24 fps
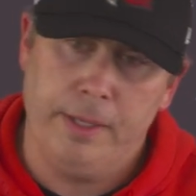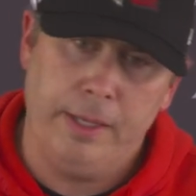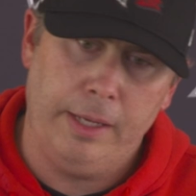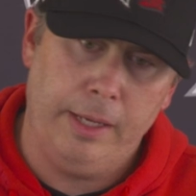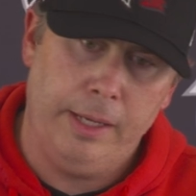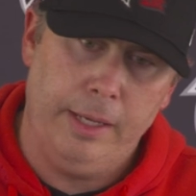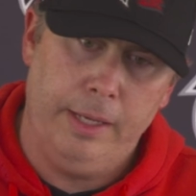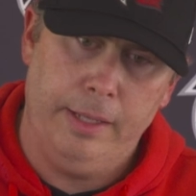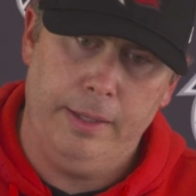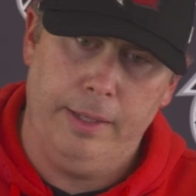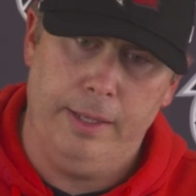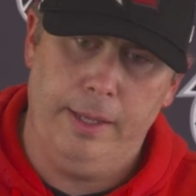
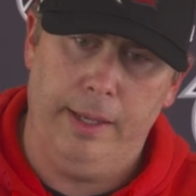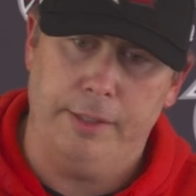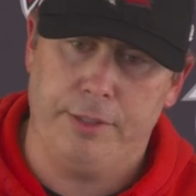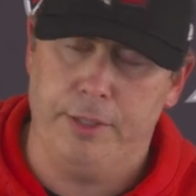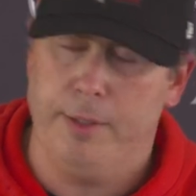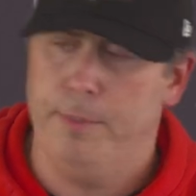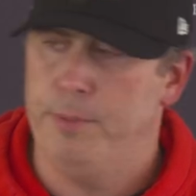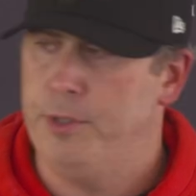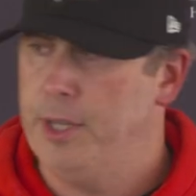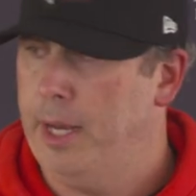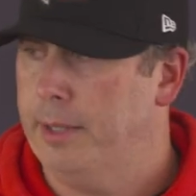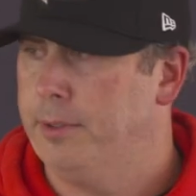And that's the
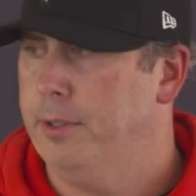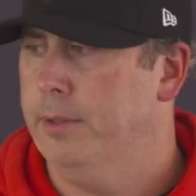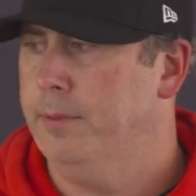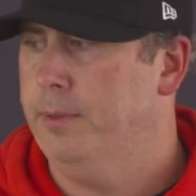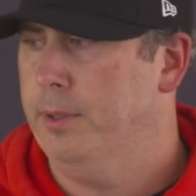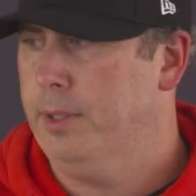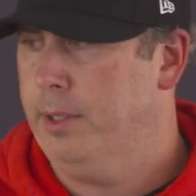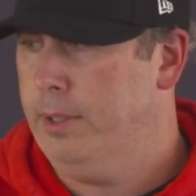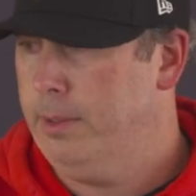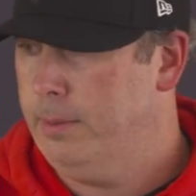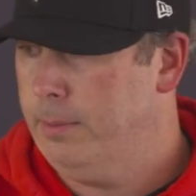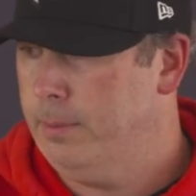objective,
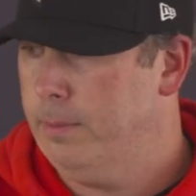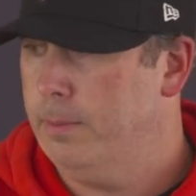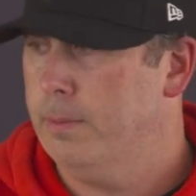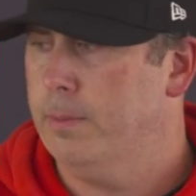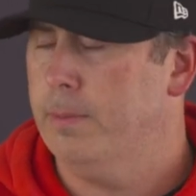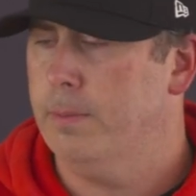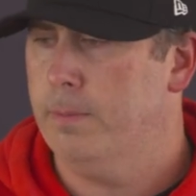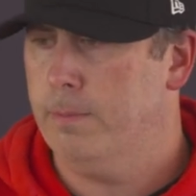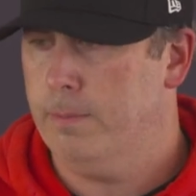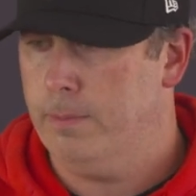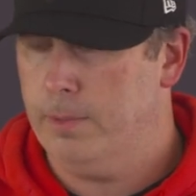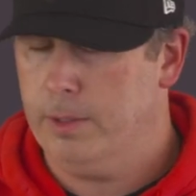
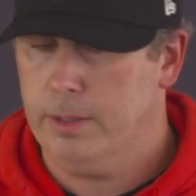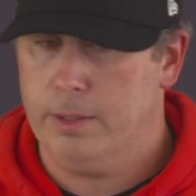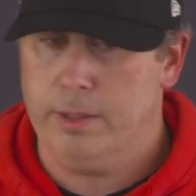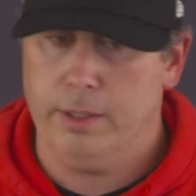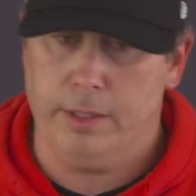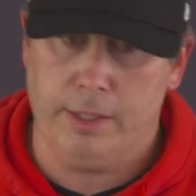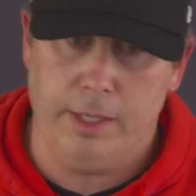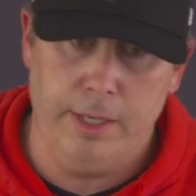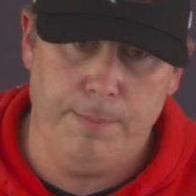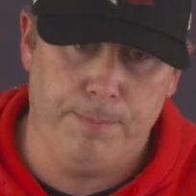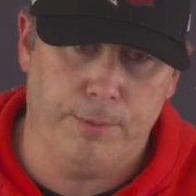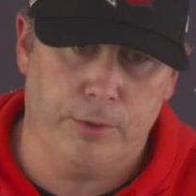to
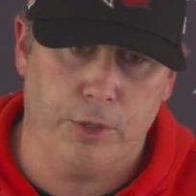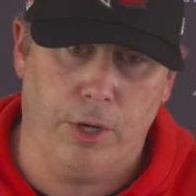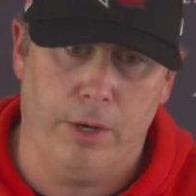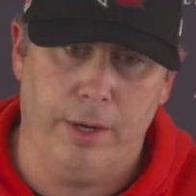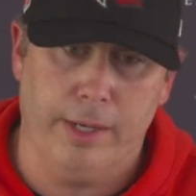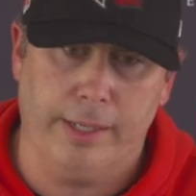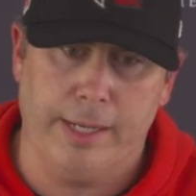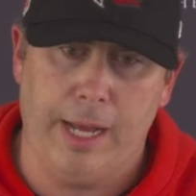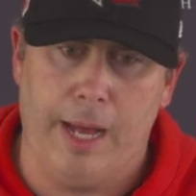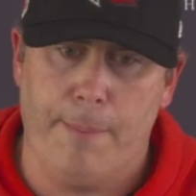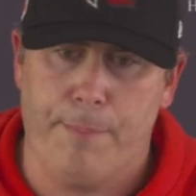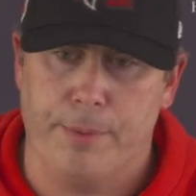keep
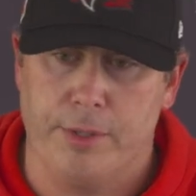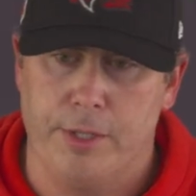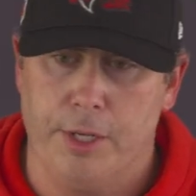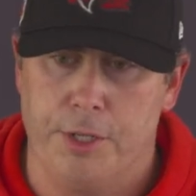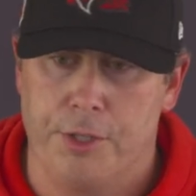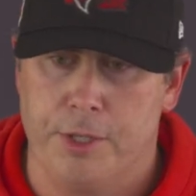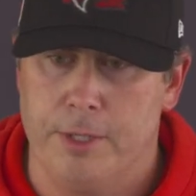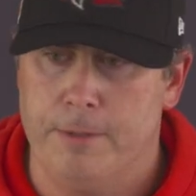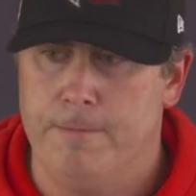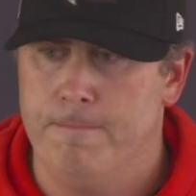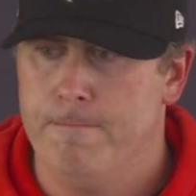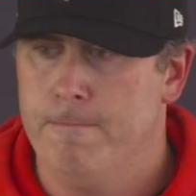turning
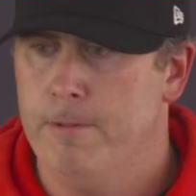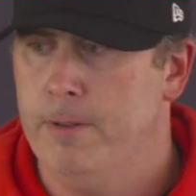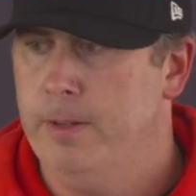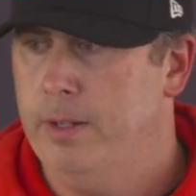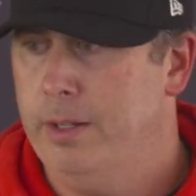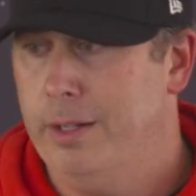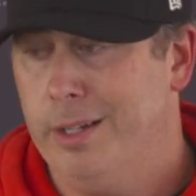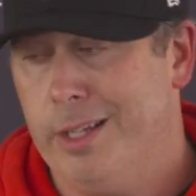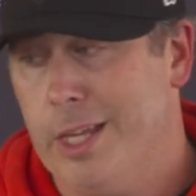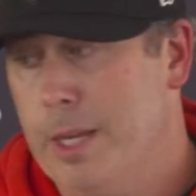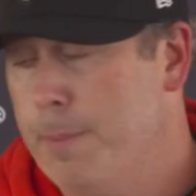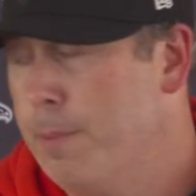competition,
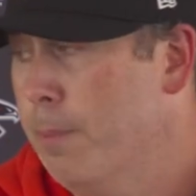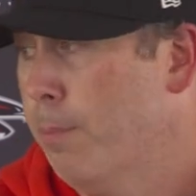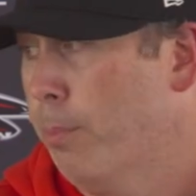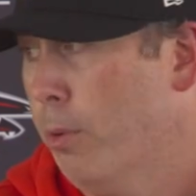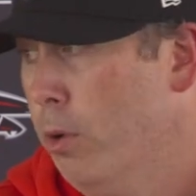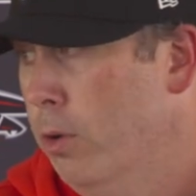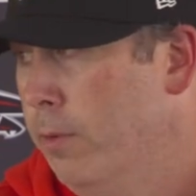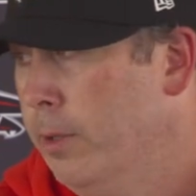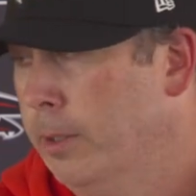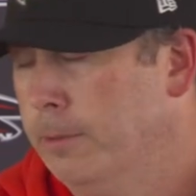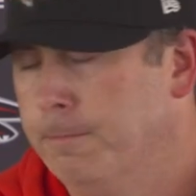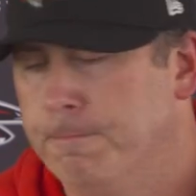to keep
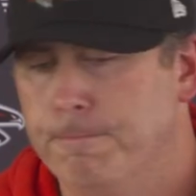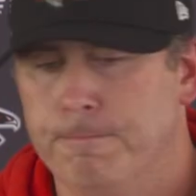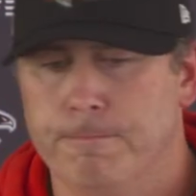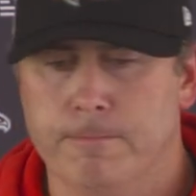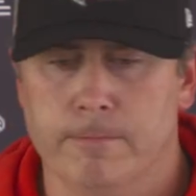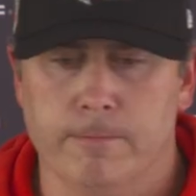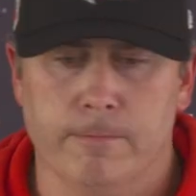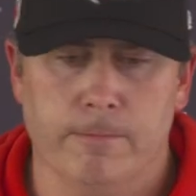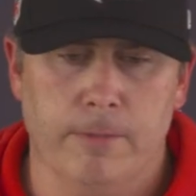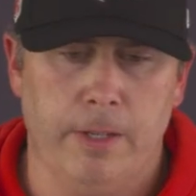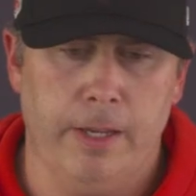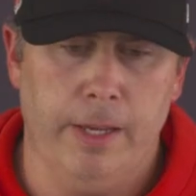improving,
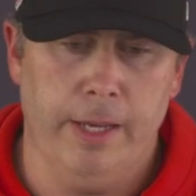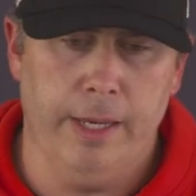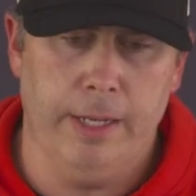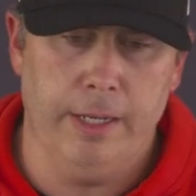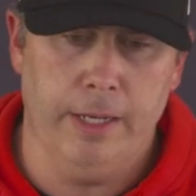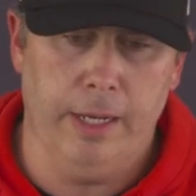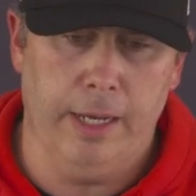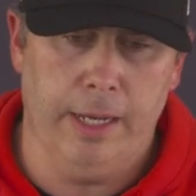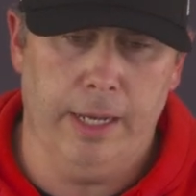and